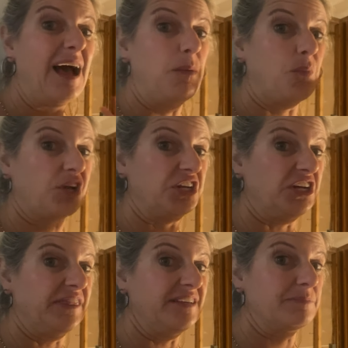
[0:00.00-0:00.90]
I'm working
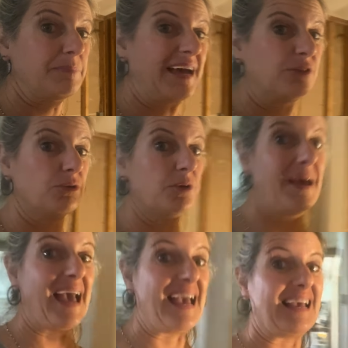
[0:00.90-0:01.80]
on this bathroom
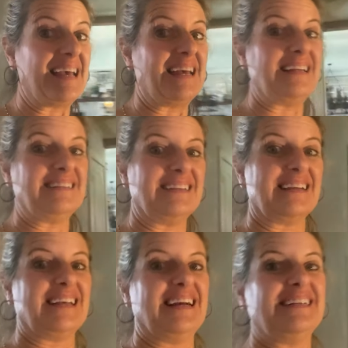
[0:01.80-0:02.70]
and
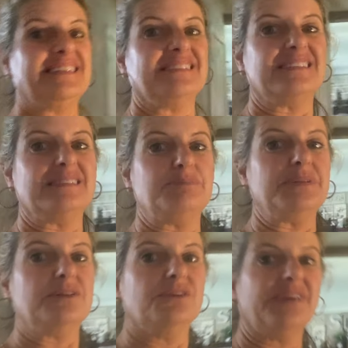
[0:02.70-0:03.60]
it kind of
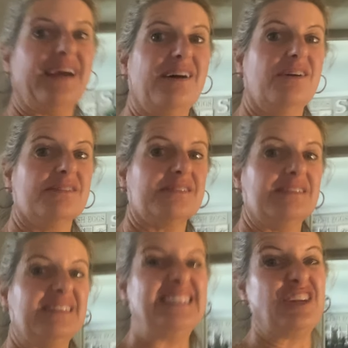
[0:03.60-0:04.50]
spilled out
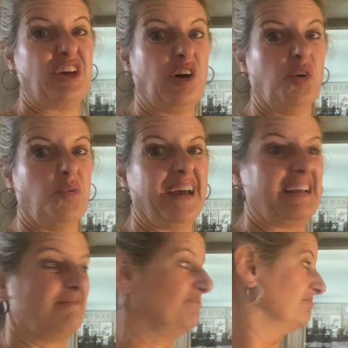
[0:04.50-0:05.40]
into the
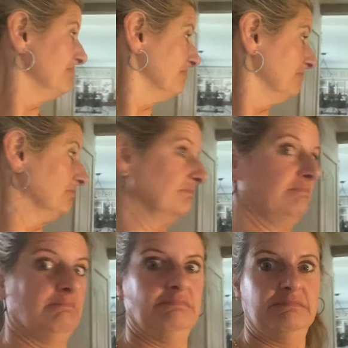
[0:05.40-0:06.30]
hallway.
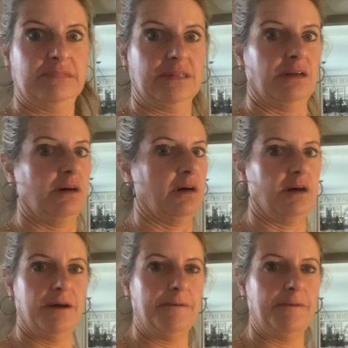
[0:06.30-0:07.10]
Ugh,